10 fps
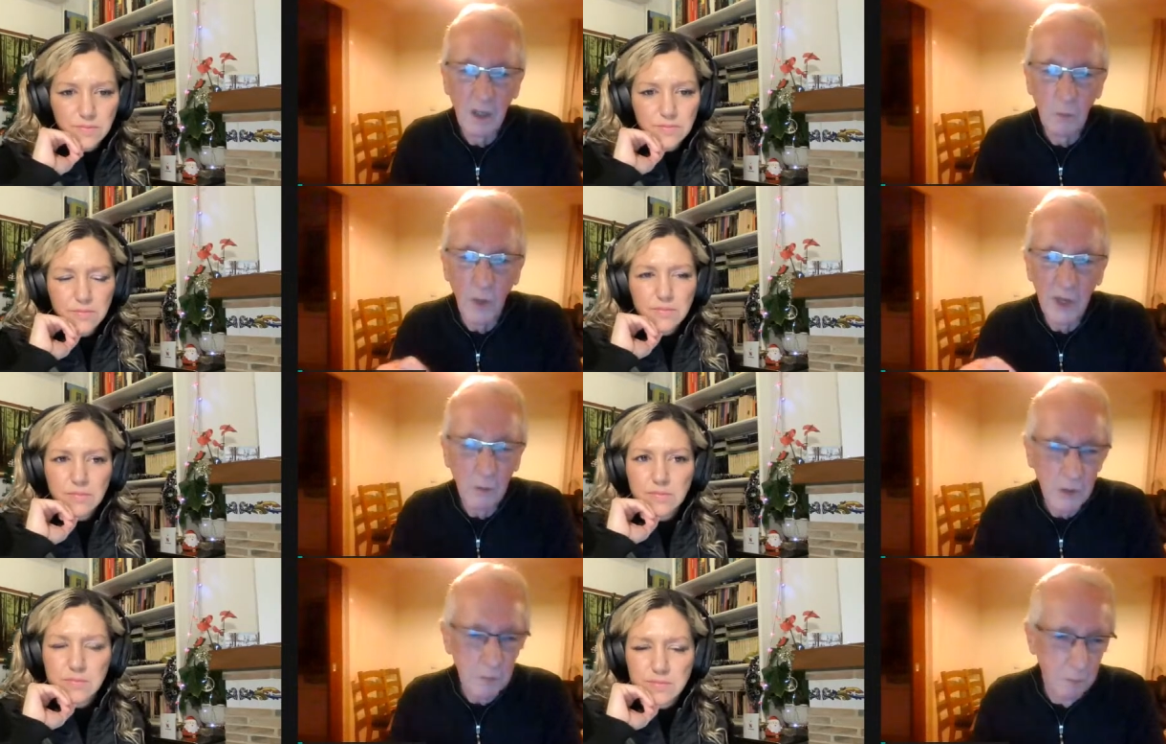Speaker 1: when I
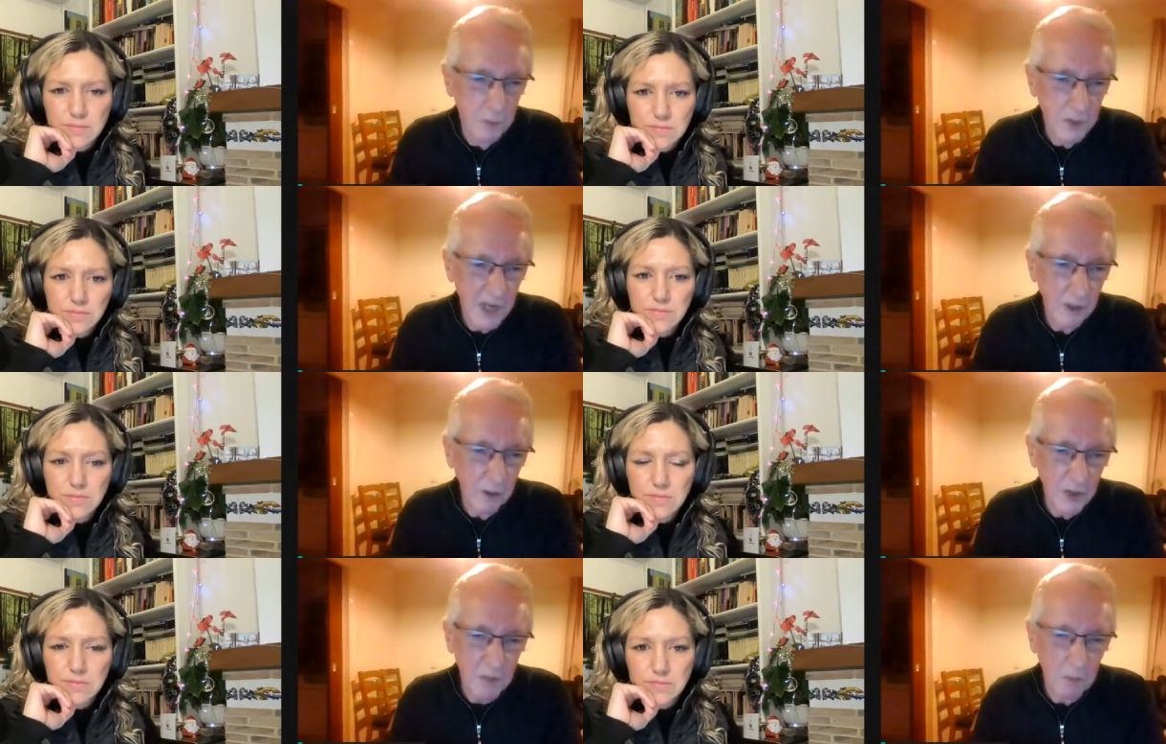was sent
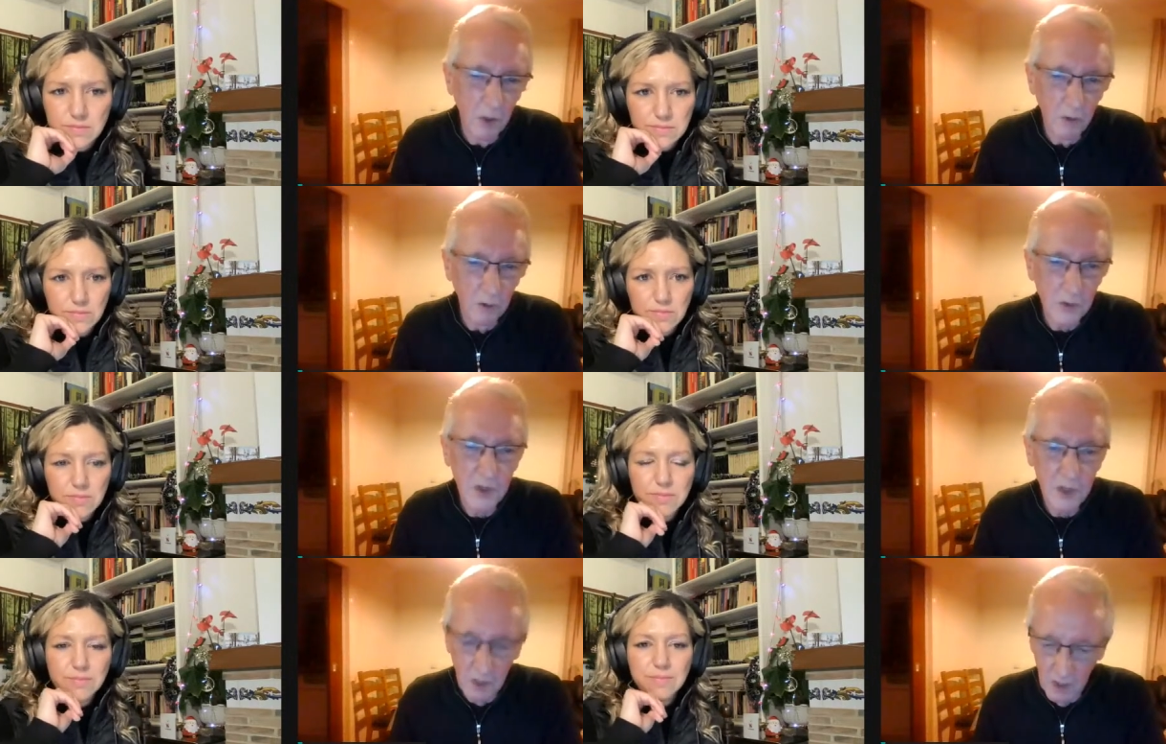on the
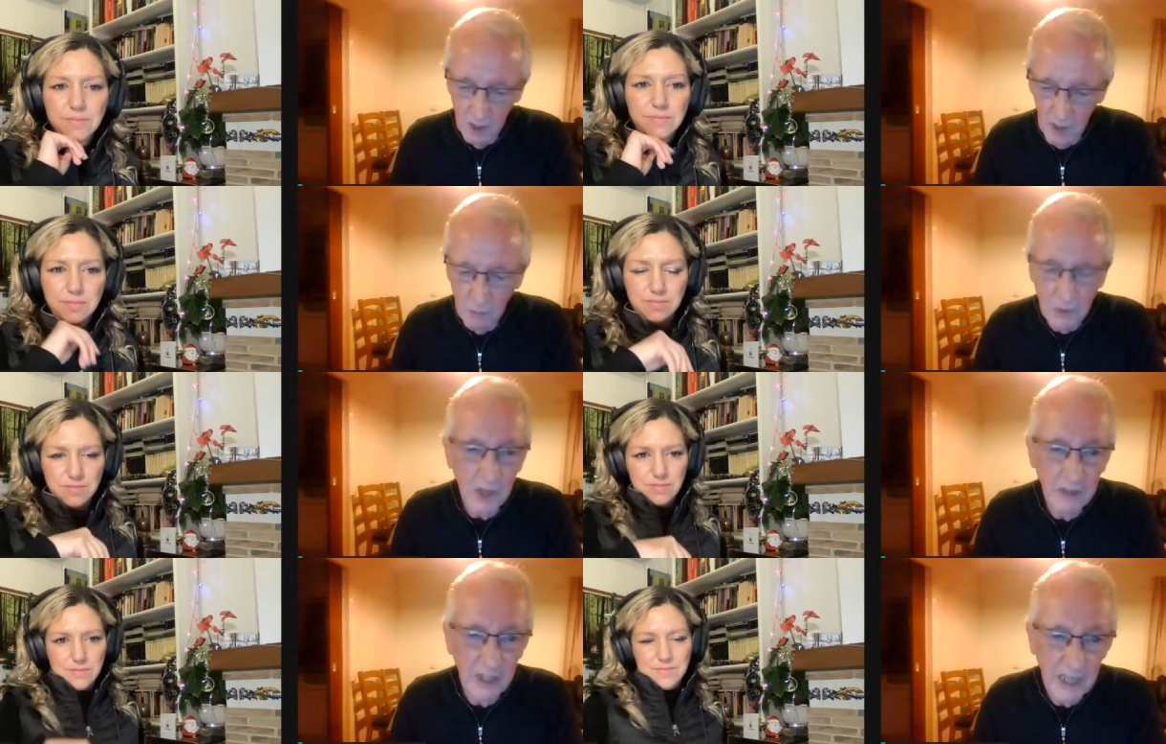Smalls, uh, I was
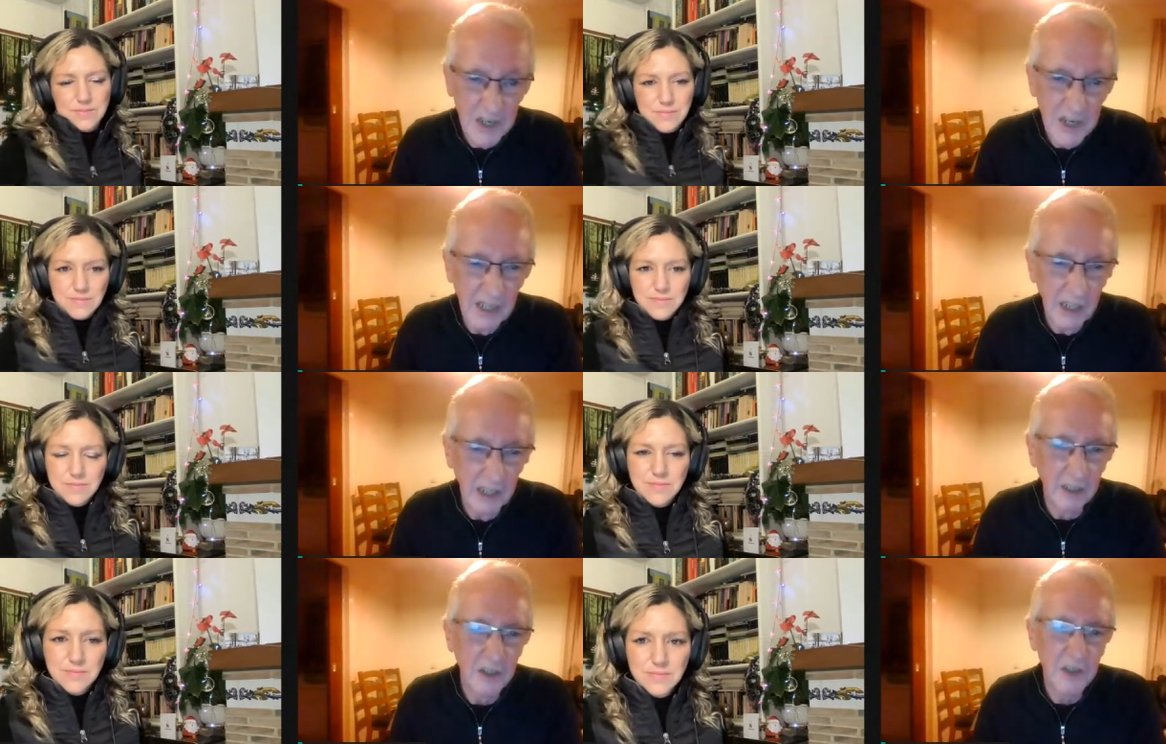living in East
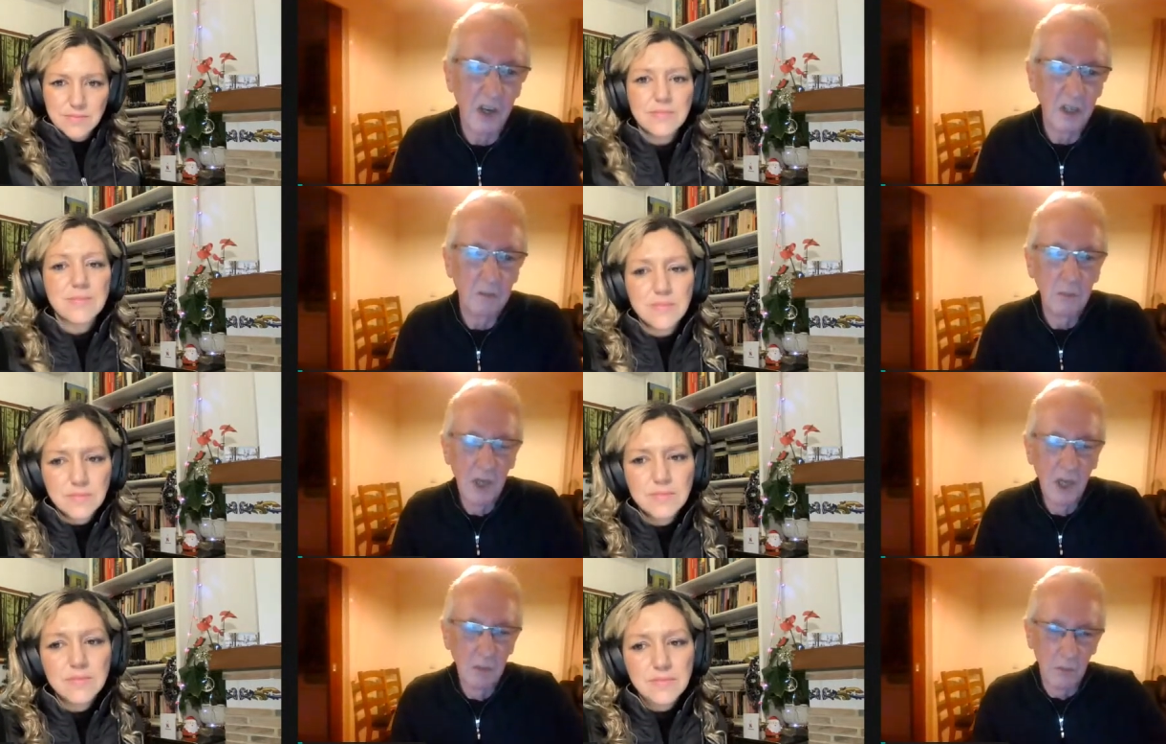Anglia at the time,
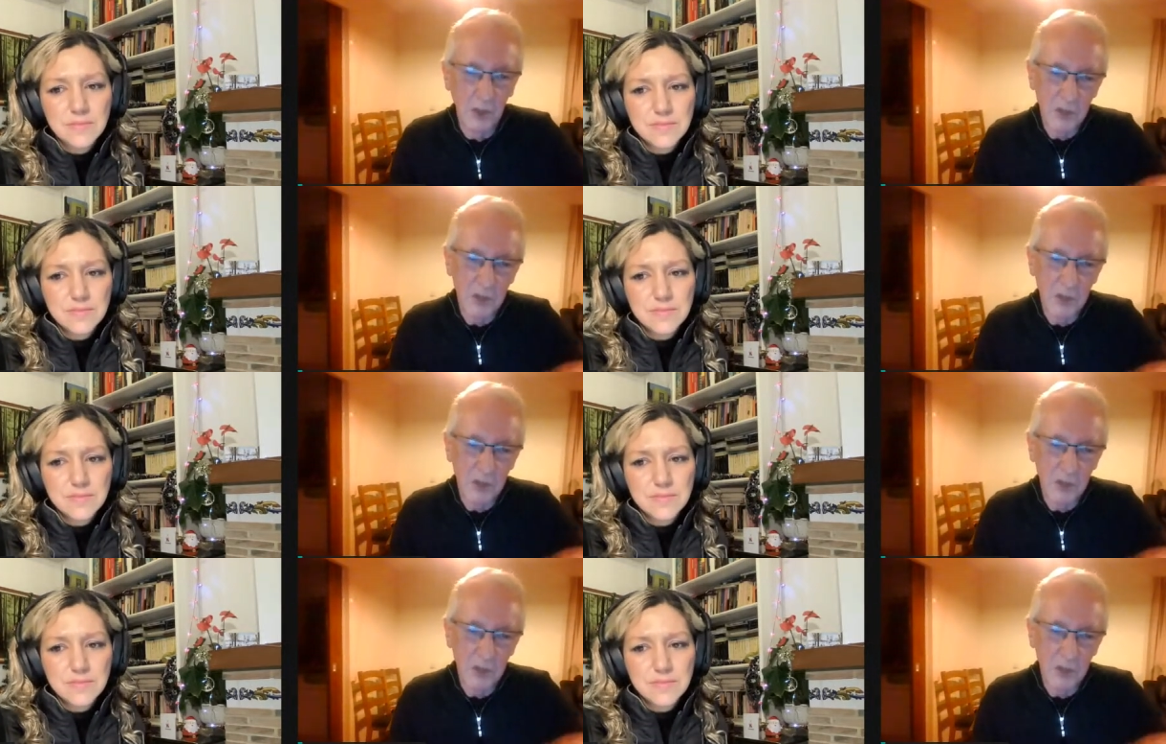but the mm-hmm.